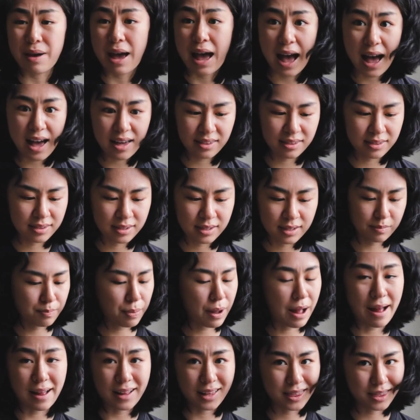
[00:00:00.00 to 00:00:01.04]
math,
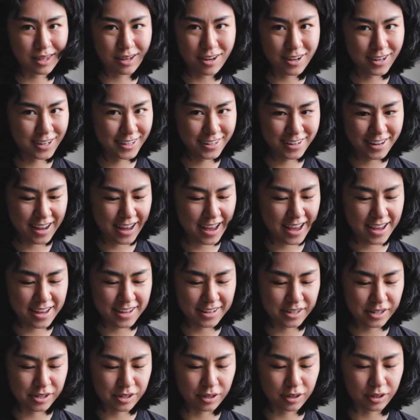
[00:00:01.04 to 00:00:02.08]
Python,
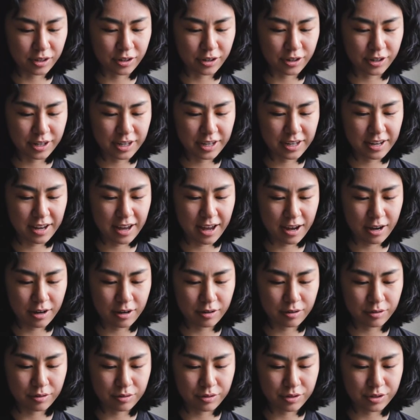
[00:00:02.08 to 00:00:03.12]
and learning
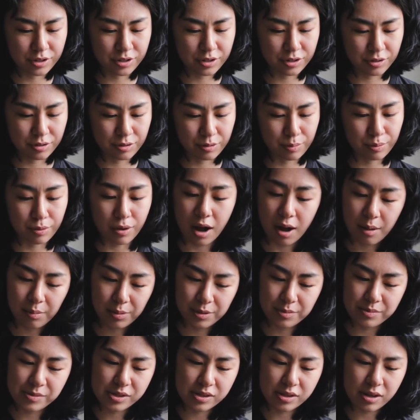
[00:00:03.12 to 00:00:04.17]
how to
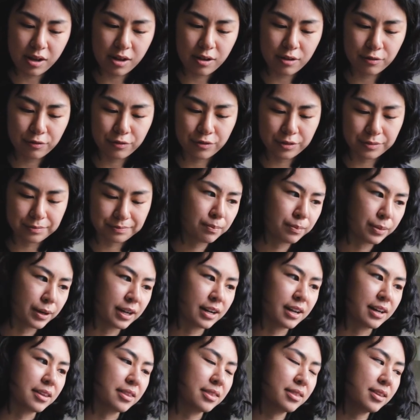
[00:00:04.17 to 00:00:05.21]
problem solve.
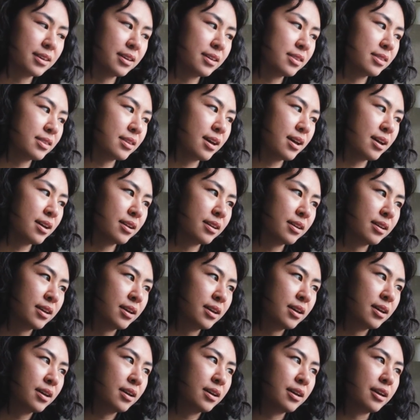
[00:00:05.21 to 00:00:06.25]
But I think that
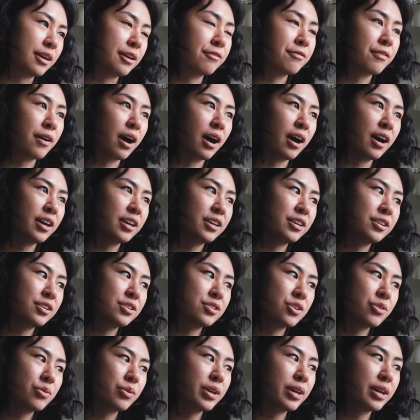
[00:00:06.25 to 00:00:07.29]
if I could
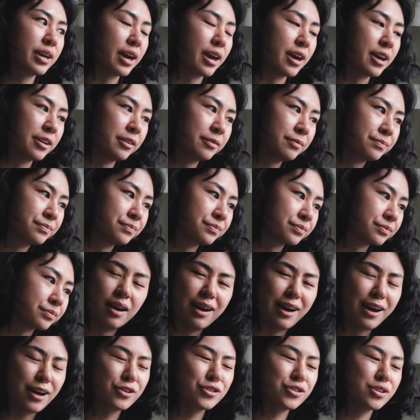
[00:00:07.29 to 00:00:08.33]
do it again,
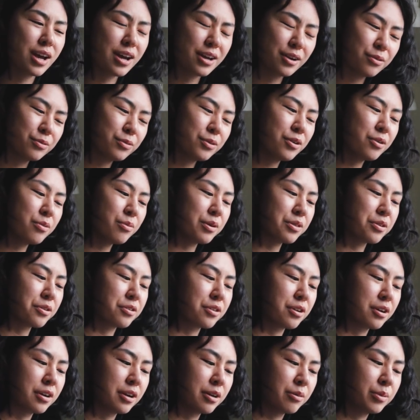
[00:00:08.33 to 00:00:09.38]
actually I don't know whether or
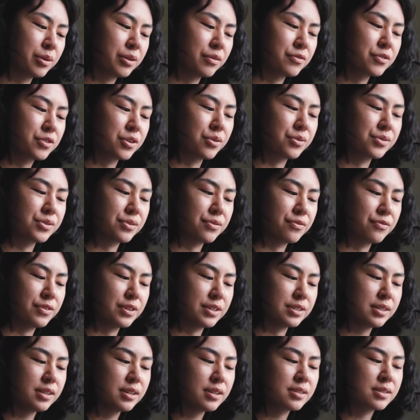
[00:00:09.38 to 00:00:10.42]
not I would have chosen
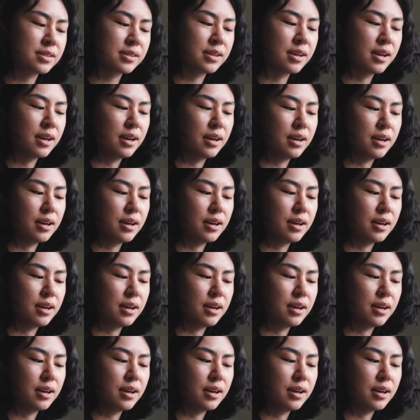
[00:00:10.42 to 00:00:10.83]
physics.